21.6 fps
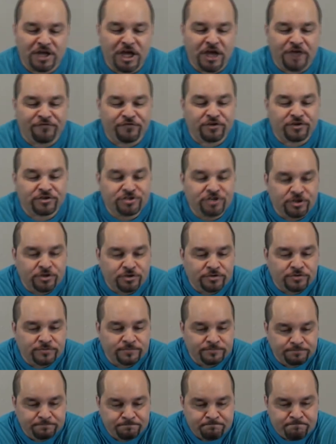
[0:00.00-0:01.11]
If you
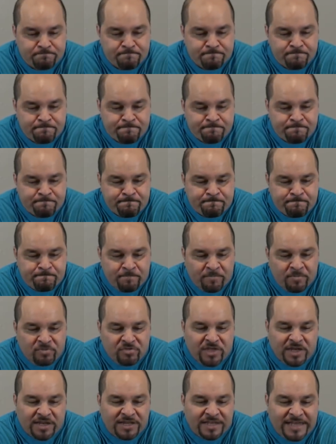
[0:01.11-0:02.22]
do,
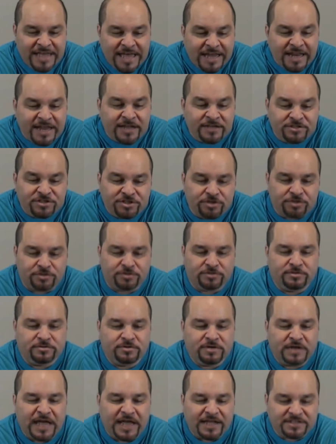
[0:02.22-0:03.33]
then get into
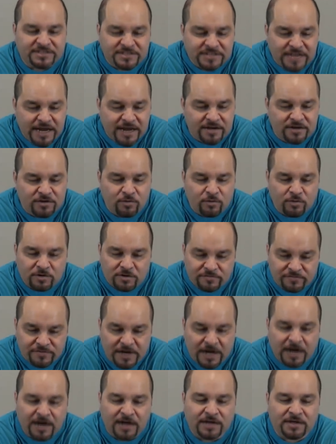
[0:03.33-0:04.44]
and stay in the Word of
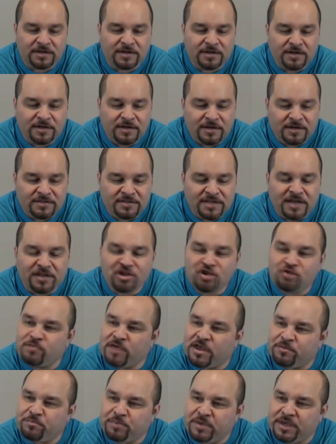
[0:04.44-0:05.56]
God that you
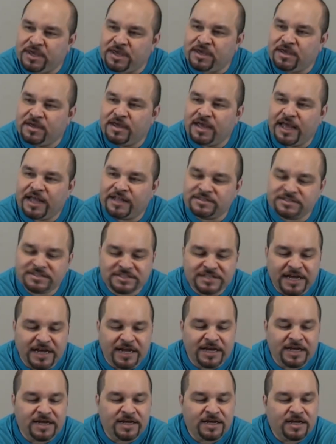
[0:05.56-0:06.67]
may be and
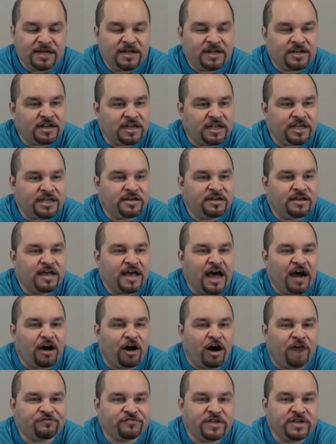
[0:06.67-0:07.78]
stay clean. How
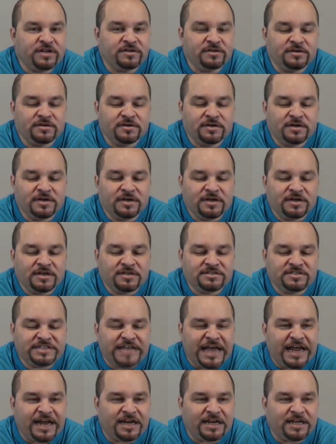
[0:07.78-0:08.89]
often?
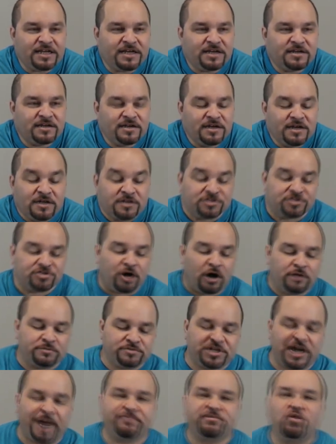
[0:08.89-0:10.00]
Daily.
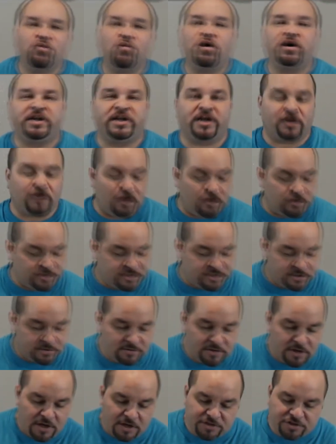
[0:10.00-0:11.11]
Psalm chapter 1, in
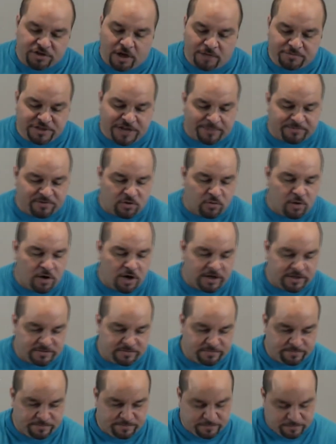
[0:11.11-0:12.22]
closing, Psalm chapter
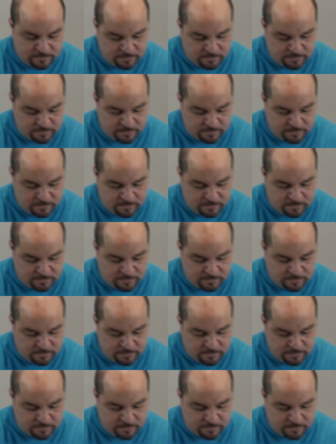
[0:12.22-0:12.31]
1.